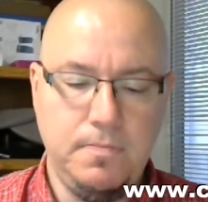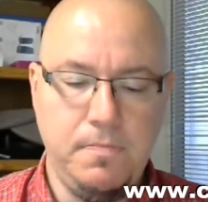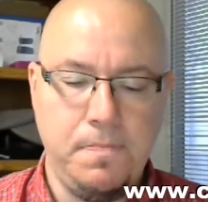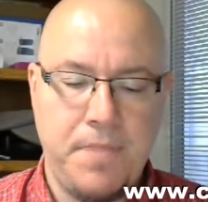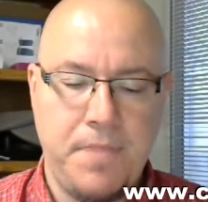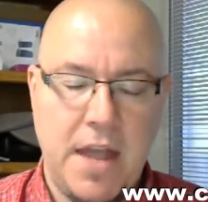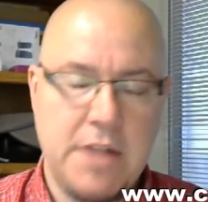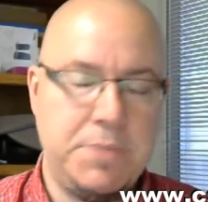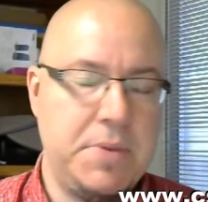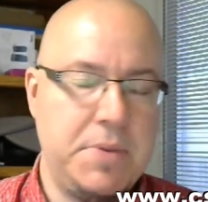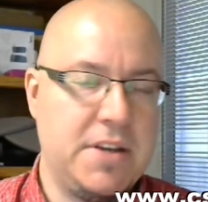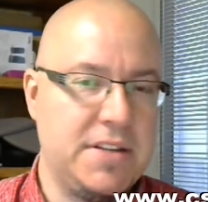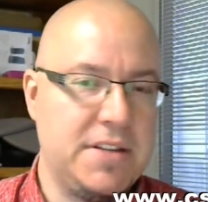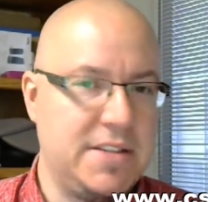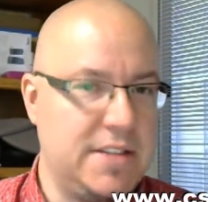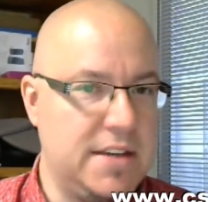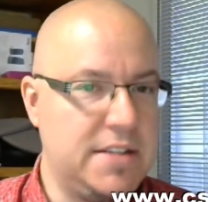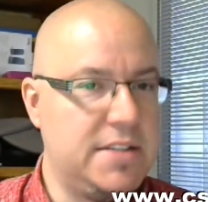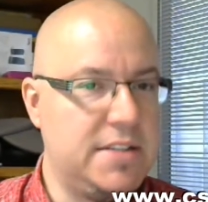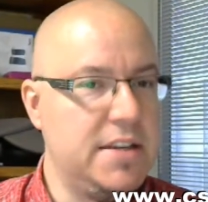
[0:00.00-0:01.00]
That's because
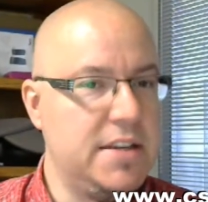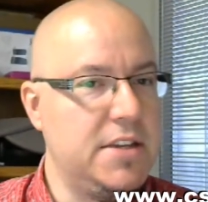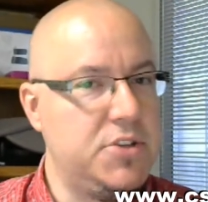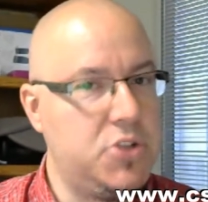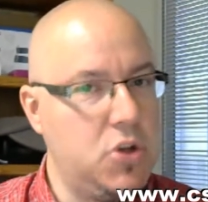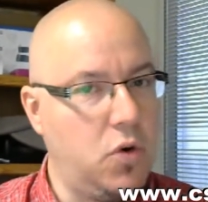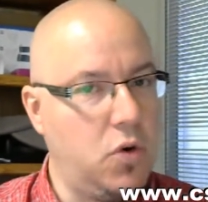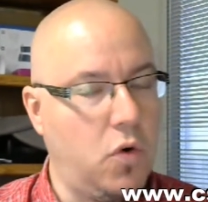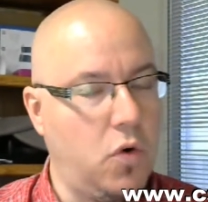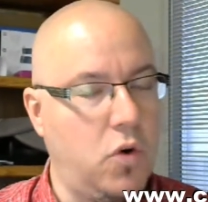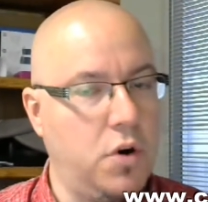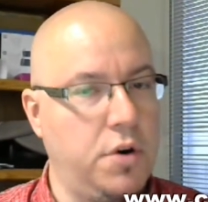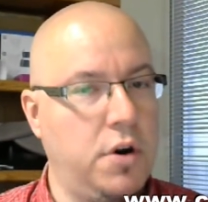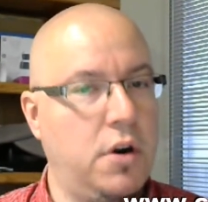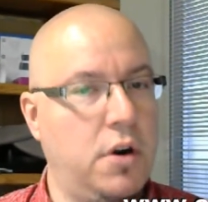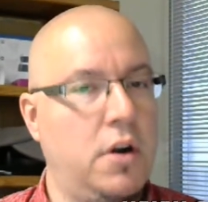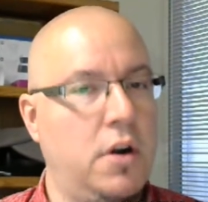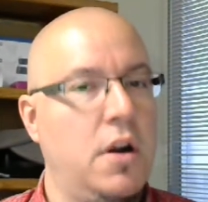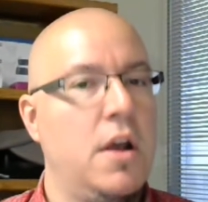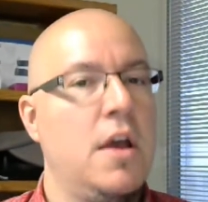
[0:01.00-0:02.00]
this is the
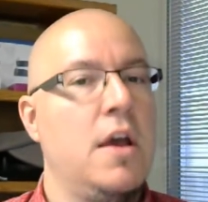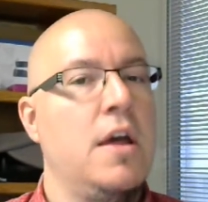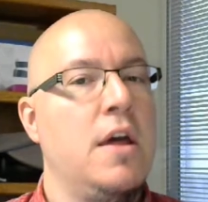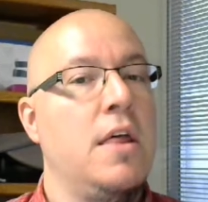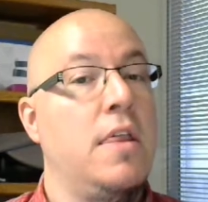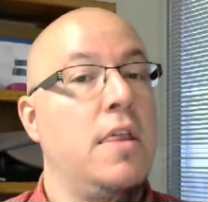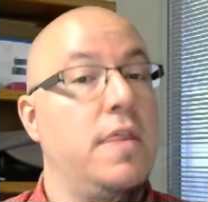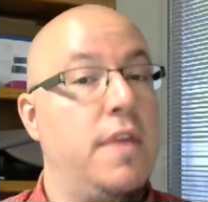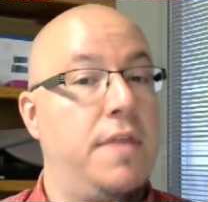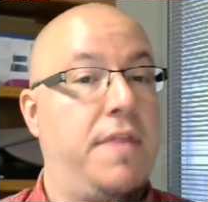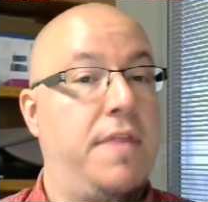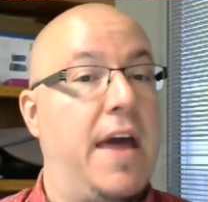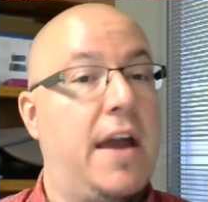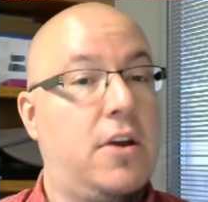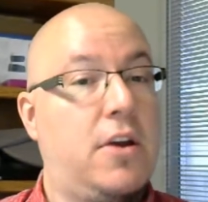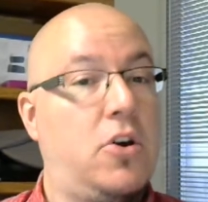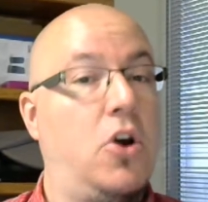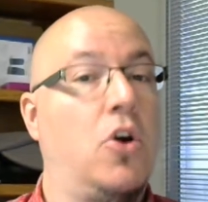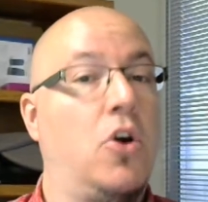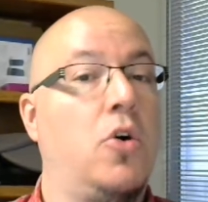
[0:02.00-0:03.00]
order
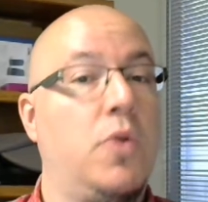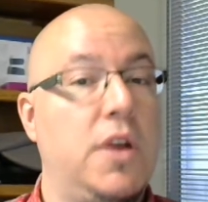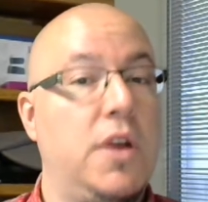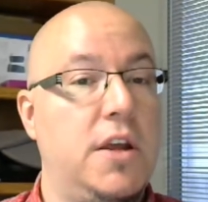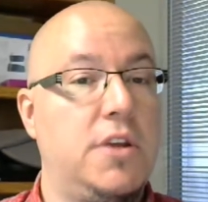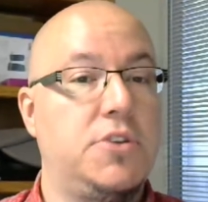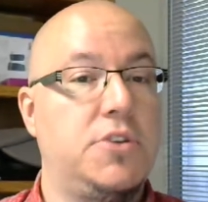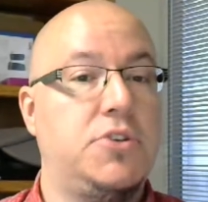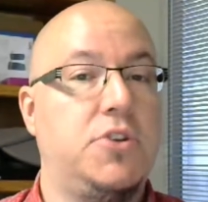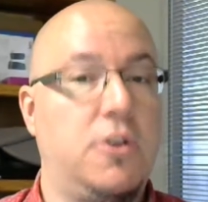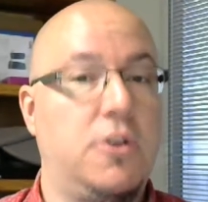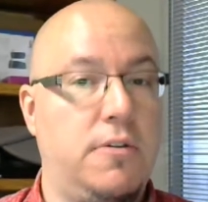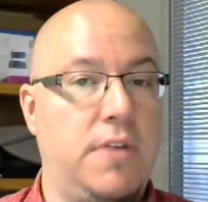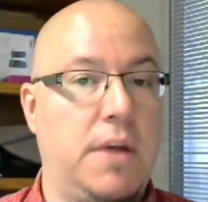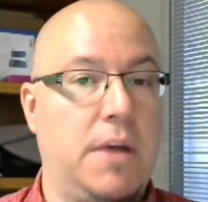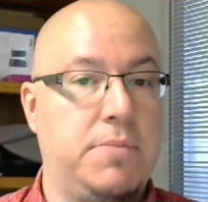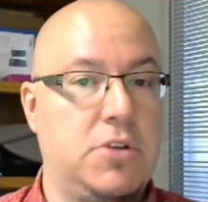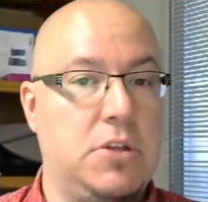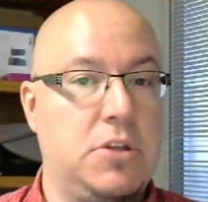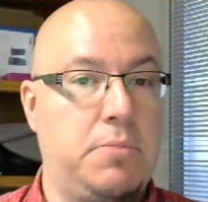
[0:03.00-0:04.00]
that code is served
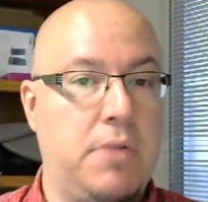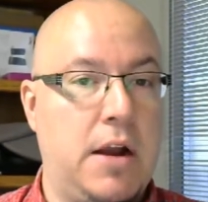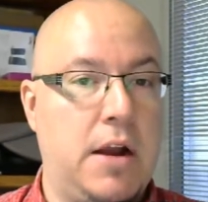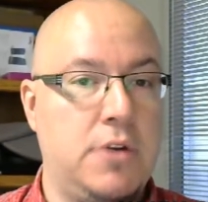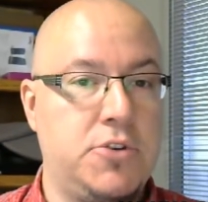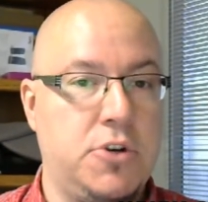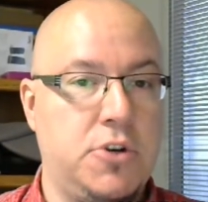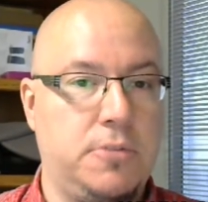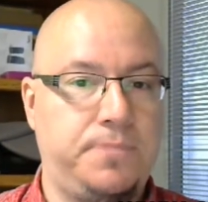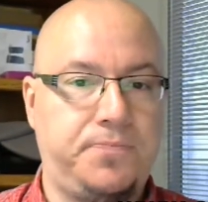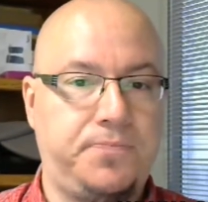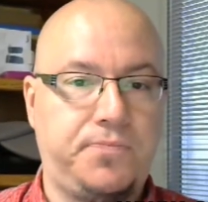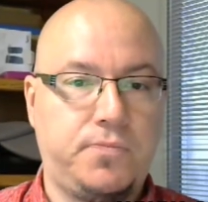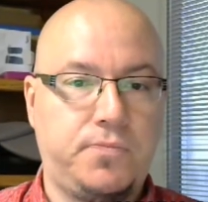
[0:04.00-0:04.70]
up to the browser.